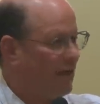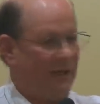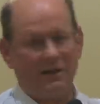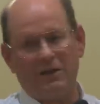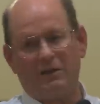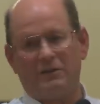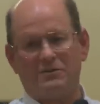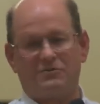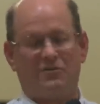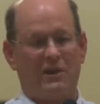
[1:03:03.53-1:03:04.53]
I had a,
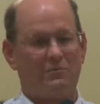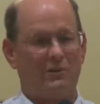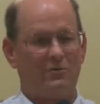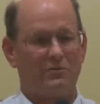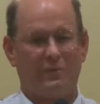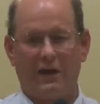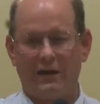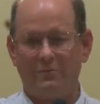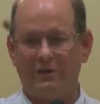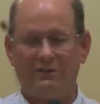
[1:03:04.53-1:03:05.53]
this family was
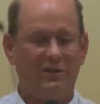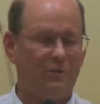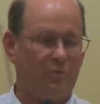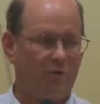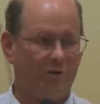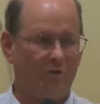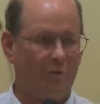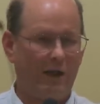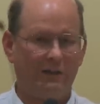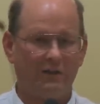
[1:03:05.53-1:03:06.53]
behind me at the airport a little
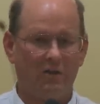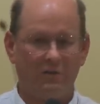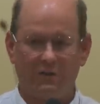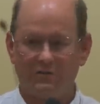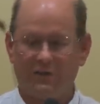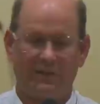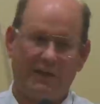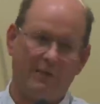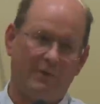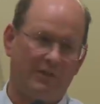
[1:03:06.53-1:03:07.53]
while ago, and there was
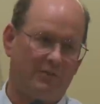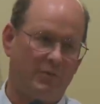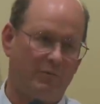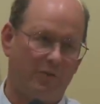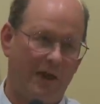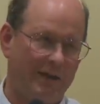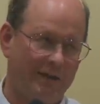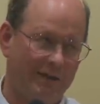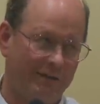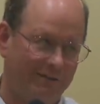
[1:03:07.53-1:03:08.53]
they had about three
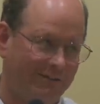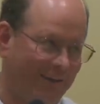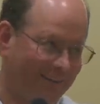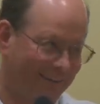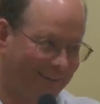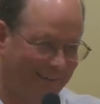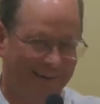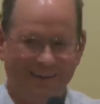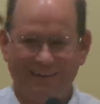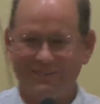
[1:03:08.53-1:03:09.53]
bratty kids
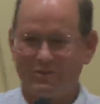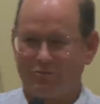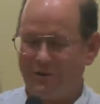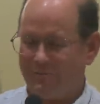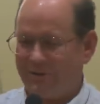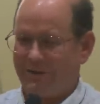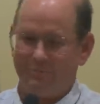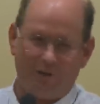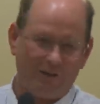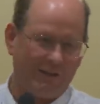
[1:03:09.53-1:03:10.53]
screaming
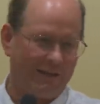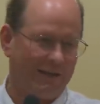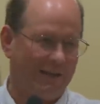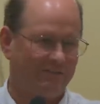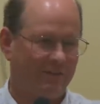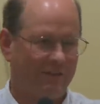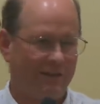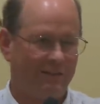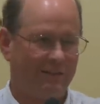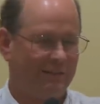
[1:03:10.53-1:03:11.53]
and pulling, and I saw
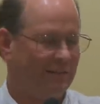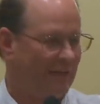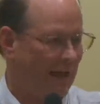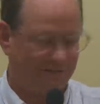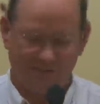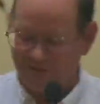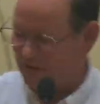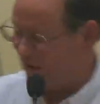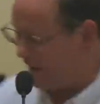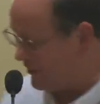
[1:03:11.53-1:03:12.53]
they, I said,
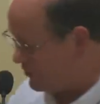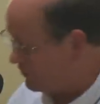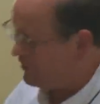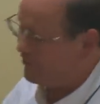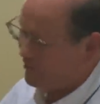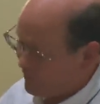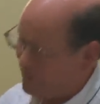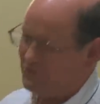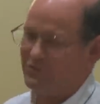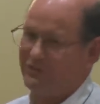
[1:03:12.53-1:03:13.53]
"Are you in a hurry?
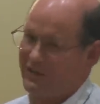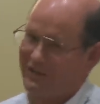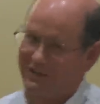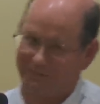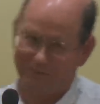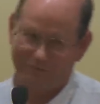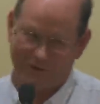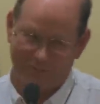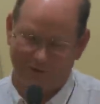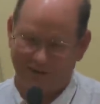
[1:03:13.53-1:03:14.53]
Why don't you take cuts in
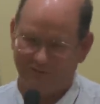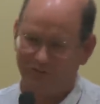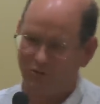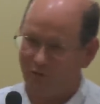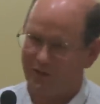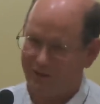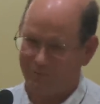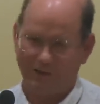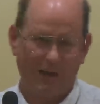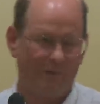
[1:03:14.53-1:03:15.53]
front of me?" I said, "You go ahead
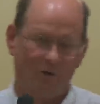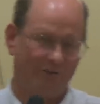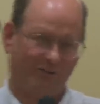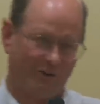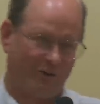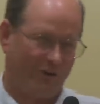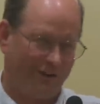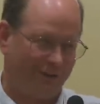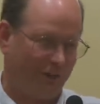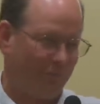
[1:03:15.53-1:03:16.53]
of me. I'm always in a hurry
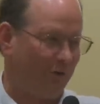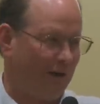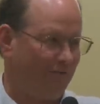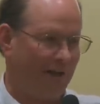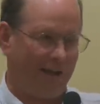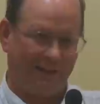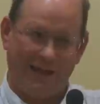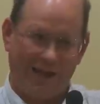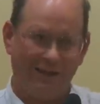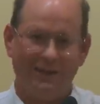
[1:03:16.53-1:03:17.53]
at the airport. I fly a
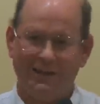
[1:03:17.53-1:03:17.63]
lot."